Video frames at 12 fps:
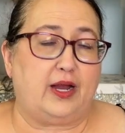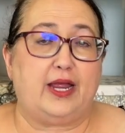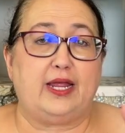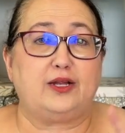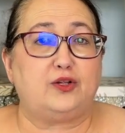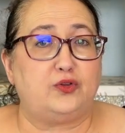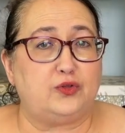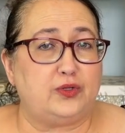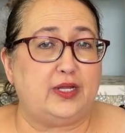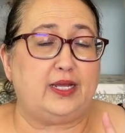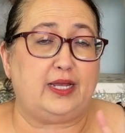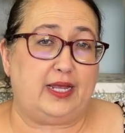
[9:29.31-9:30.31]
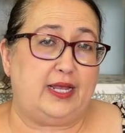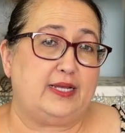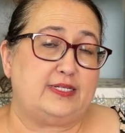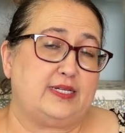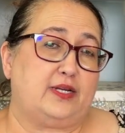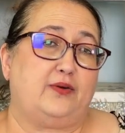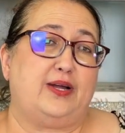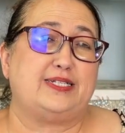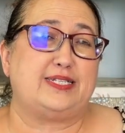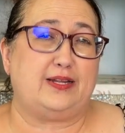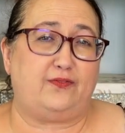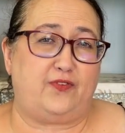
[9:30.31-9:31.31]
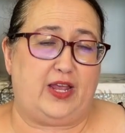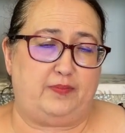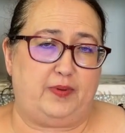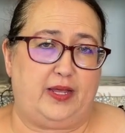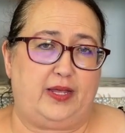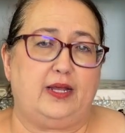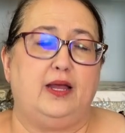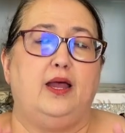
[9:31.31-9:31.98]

including e cigarettes and vaping,